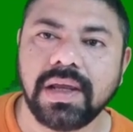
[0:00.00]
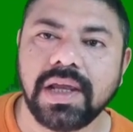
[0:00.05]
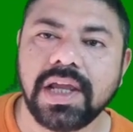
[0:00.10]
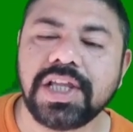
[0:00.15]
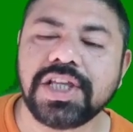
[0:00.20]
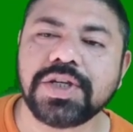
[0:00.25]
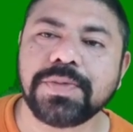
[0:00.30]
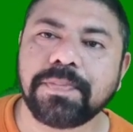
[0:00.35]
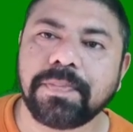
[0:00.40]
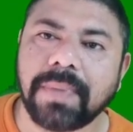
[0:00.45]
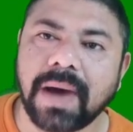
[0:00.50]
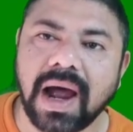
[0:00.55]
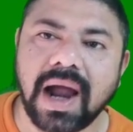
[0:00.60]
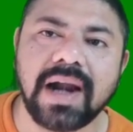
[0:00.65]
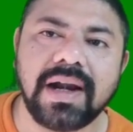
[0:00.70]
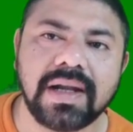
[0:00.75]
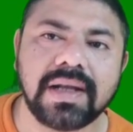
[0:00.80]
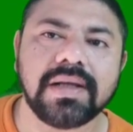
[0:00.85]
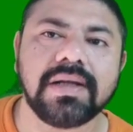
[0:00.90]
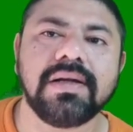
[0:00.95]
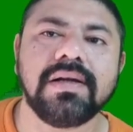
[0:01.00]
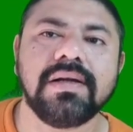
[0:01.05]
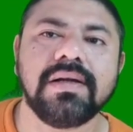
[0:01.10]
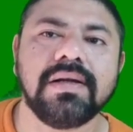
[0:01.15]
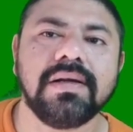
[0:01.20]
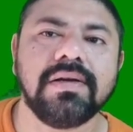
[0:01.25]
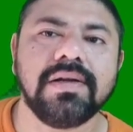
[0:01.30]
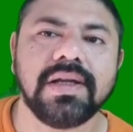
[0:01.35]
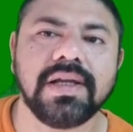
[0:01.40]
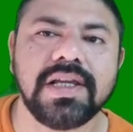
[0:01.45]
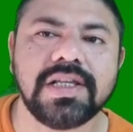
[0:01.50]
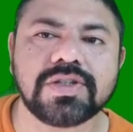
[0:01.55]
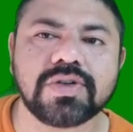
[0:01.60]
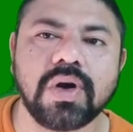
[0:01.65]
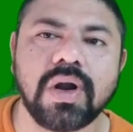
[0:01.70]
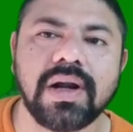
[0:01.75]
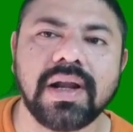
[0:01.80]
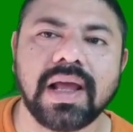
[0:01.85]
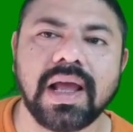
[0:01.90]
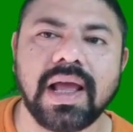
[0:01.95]
each part is
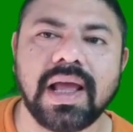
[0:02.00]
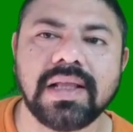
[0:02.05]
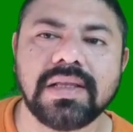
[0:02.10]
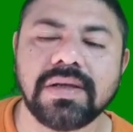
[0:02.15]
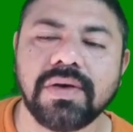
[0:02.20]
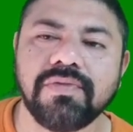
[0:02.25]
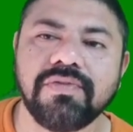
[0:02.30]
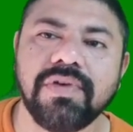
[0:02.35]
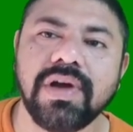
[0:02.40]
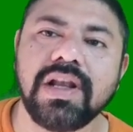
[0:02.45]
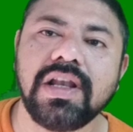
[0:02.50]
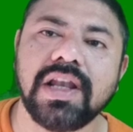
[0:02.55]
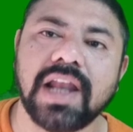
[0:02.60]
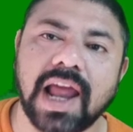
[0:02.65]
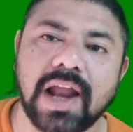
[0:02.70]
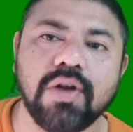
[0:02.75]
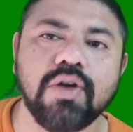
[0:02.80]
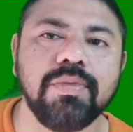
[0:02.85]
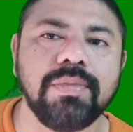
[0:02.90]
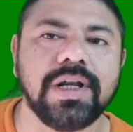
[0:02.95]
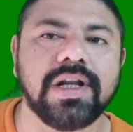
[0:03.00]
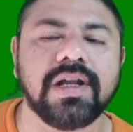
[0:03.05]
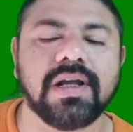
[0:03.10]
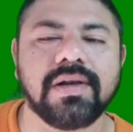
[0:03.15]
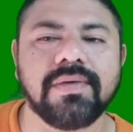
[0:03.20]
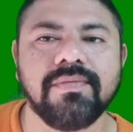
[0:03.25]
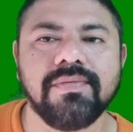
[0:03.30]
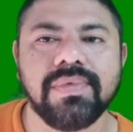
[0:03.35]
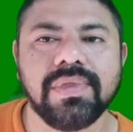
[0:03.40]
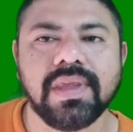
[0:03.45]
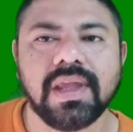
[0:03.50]
called as one nanometer.